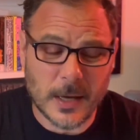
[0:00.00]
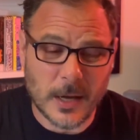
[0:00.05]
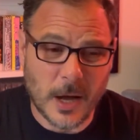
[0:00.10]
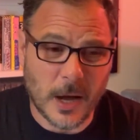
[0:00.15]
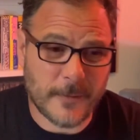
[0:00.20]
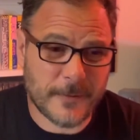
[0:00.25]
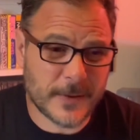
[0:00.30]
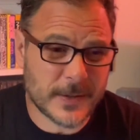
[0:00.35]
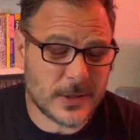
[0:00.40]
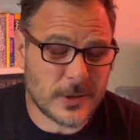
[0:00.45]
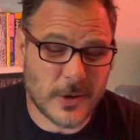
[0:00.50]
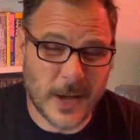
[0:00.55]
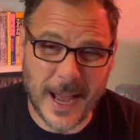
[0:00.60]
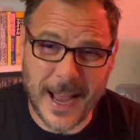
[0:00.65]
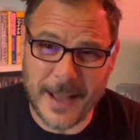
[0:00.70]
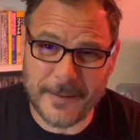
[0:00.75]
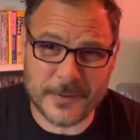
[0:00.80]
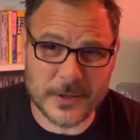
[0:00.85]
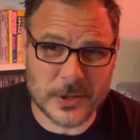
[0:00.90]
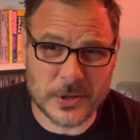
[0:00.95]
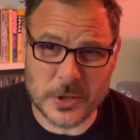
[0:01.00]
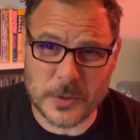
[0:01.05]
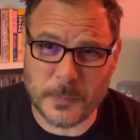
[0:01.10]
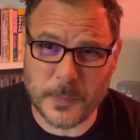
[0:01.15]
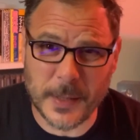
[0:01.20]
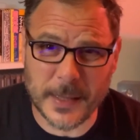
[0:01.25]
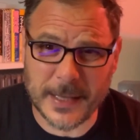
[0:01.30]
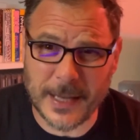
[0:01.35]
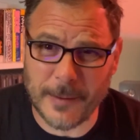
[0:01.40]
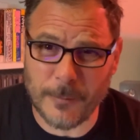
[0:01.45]
I think you have to just
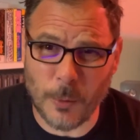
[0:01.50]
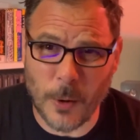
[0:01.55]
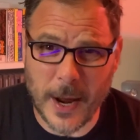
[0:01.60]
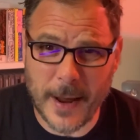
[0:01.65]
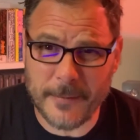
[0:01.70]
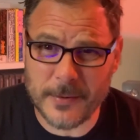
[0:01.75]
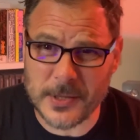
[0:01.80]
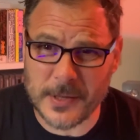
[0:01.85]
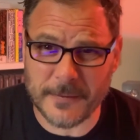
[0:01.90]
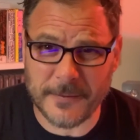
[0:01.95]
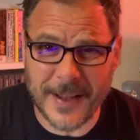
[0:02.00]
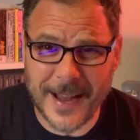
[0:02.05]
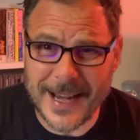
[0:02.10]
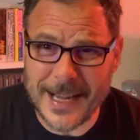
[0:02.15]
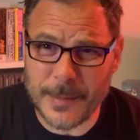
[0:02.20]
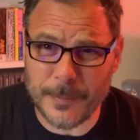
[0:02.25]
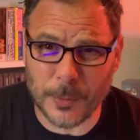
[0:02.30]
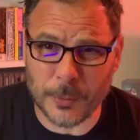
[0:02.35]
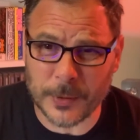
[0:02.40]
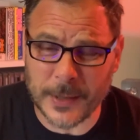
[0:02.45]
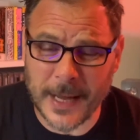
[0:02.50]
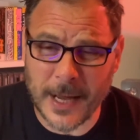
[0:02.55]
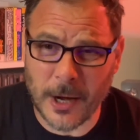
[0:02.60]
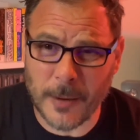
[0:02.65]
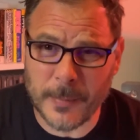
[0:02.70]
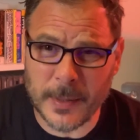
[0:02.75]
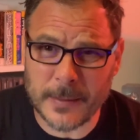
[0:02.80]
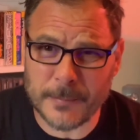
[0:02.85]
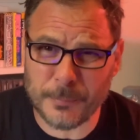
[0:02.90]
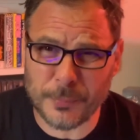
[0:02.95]
pick up whatever's available now. I
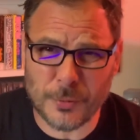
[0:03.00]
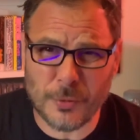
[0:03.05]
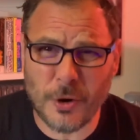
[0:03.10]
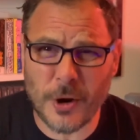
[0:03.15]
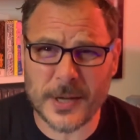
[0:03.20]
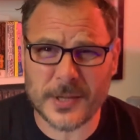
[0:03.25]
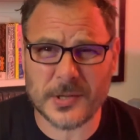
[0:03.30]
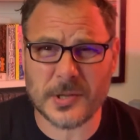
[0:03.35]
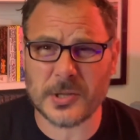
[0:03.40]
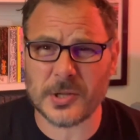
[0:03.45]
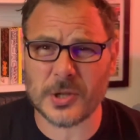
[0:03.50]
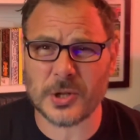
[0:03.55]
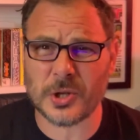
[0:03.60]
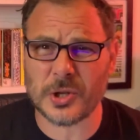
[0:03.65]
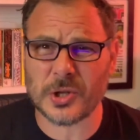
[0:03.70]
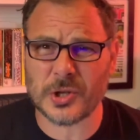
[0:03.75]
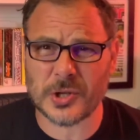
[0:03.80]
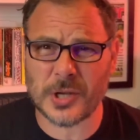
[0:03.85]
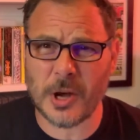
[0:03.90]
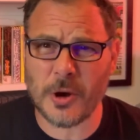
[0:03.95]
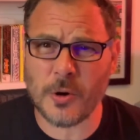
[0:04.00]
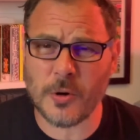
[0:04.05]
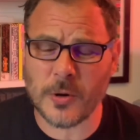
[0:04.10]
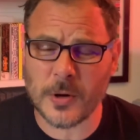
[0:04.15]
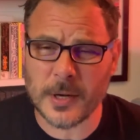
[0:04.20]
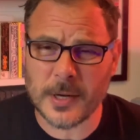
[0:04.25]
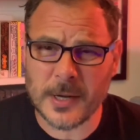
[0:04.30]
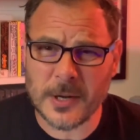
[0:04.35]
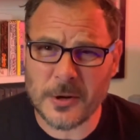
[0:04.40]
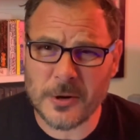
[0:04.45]
mean, prices are just so
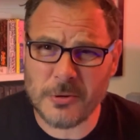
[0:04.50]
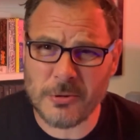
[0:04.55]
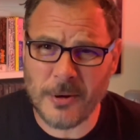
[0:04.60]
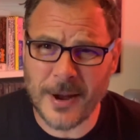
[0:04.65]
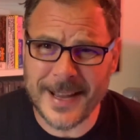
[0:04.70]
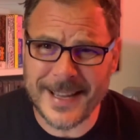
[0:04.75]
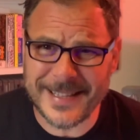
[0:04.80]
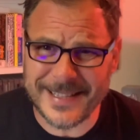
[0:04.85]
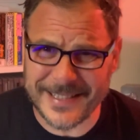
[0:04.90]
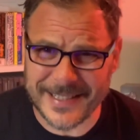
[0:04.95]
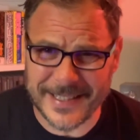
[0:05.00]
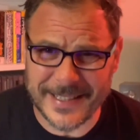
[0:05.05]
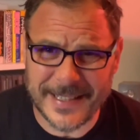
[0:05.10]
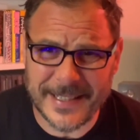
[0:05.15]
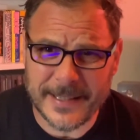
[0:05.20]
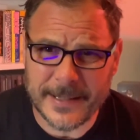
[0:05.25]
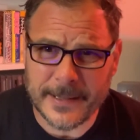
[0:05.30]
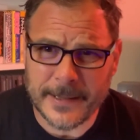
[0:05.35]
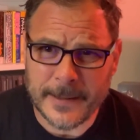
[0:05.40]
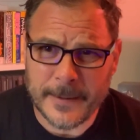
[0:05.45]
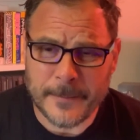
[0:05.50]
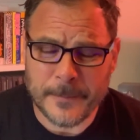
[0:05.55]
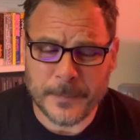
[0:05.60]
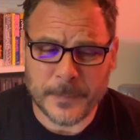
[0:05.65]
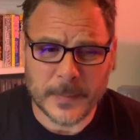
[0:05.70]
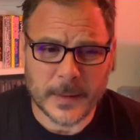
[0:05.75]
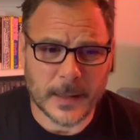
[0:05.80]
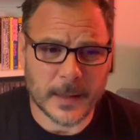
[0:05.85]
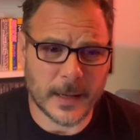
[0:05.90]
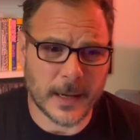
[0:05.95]
crazy.
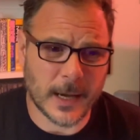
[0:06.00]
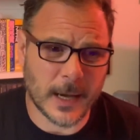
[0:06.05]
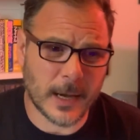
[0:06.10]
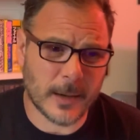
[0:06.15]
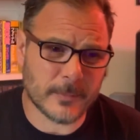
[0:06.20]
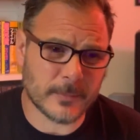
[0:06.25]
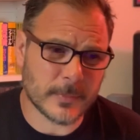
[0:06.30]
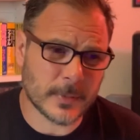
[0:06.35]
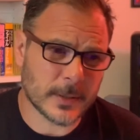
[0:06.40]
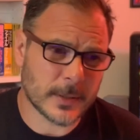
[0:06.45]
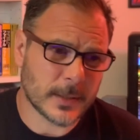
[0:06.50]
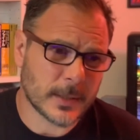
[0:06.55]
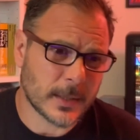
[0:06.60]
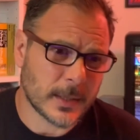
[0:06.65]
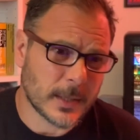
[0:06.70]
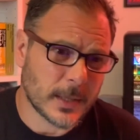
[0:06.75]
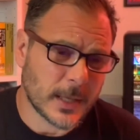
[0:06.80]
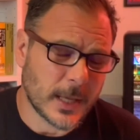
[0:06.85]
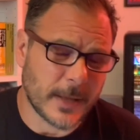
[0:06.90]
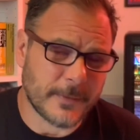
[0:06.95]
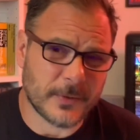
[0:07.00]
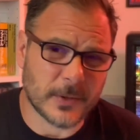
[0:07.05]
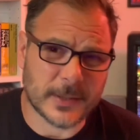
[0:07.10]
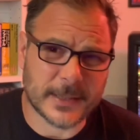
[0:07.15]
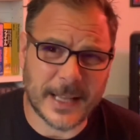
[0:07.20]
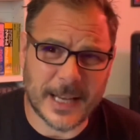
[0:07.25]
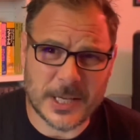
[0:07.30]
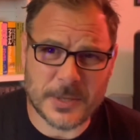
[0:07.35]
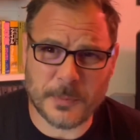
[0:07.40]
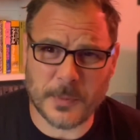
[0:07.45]
If you're
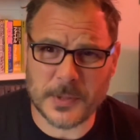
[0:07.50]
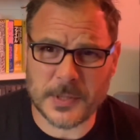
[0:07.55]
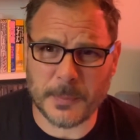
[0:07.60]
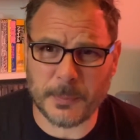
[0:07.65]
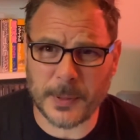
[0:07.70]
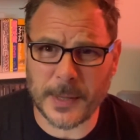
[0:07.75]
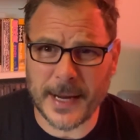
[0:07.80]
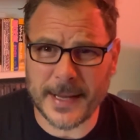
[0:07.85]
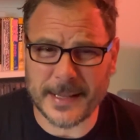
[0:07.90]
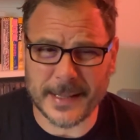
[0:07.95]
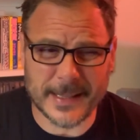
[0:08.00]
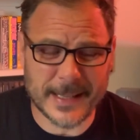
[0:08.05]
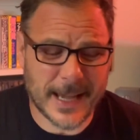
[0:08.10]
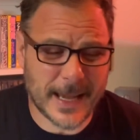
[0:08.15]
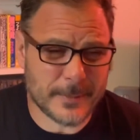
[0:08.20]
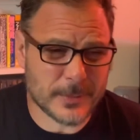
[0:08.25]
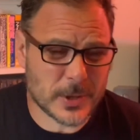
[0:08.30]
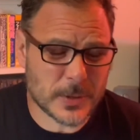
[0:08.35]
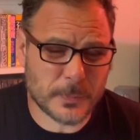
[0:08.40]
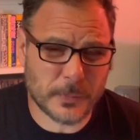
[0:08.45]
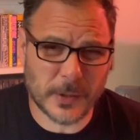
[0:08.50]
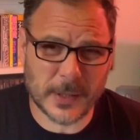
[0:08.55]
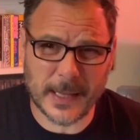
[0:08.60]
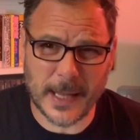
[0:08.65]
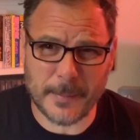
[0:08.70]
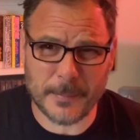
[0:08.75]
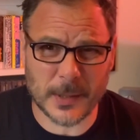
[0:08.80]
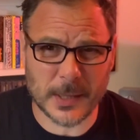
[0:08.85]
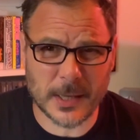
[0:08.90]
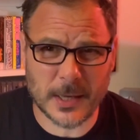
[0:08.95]
desperate to play the game, just pick
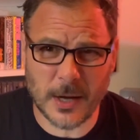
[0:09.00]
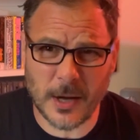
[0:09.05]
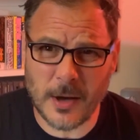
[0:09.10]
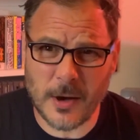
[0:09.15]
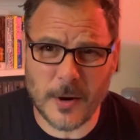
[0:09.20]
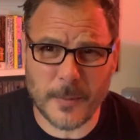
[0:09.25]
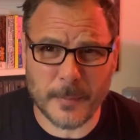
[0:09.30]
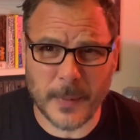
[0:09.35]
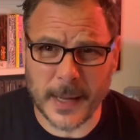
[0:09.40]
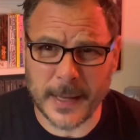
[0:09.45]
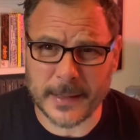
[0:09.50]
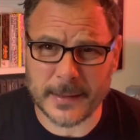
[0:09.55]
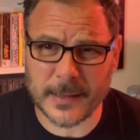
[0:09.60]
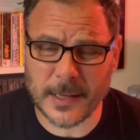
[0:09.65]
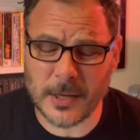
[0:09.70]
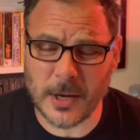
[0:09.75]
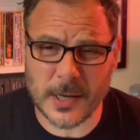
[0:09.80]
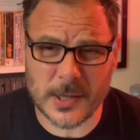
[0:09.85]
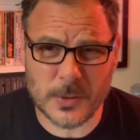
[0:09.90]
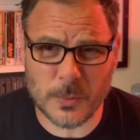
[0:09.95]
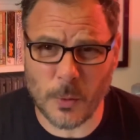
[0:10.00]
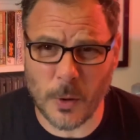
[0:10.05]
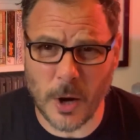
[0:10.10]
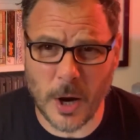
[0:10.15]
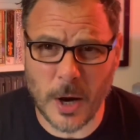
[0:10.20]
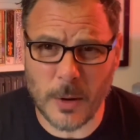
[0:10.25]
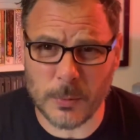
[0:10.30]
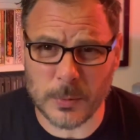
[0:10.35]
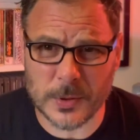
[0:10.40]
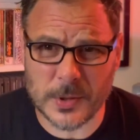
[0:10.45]
up the cart, mate. That's what
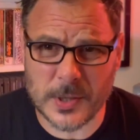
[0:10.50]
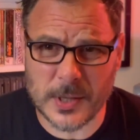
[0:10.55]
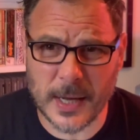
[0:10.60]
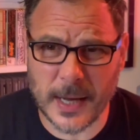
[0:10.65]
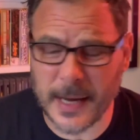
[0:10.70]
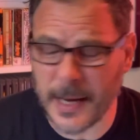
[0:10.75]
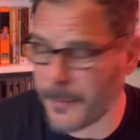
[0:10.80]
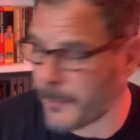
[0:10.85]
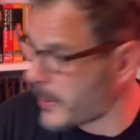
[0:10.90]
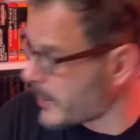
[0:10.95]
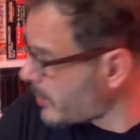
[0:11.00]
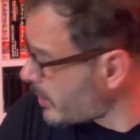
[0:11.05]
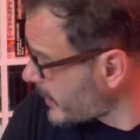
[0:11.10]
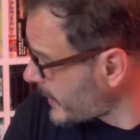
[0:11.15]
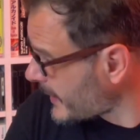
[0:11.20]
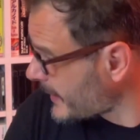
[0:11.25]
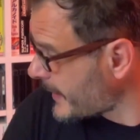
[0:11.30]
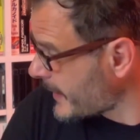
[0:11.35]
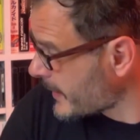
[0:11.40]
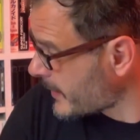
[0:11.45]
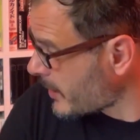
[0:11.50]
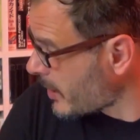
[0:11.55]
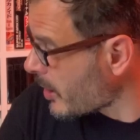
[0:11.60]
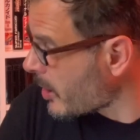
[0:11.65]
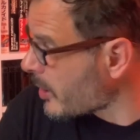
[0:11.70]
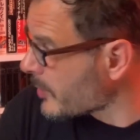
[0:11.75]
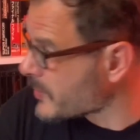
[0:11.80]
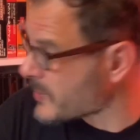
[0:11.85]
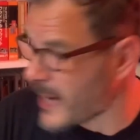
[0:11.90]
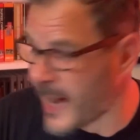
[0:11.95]
I would say. I mean, I collect
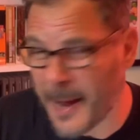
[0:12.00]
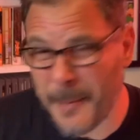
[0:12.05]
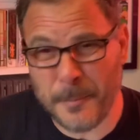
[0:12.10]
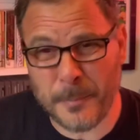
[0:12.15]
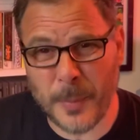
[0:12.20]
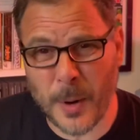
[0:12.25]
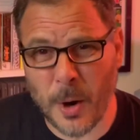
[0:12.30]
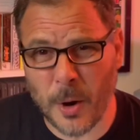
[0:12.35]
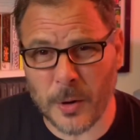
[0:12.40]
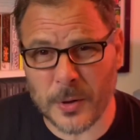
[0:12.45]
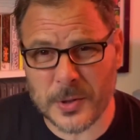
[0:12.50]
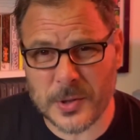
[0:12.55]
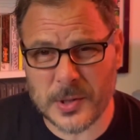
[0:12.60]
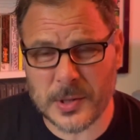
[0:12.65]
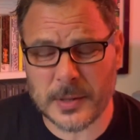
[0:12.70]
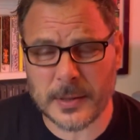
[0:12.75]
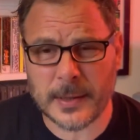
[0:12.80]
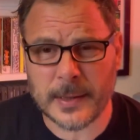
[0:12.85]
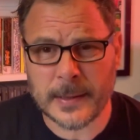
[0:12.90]
carts and boxed.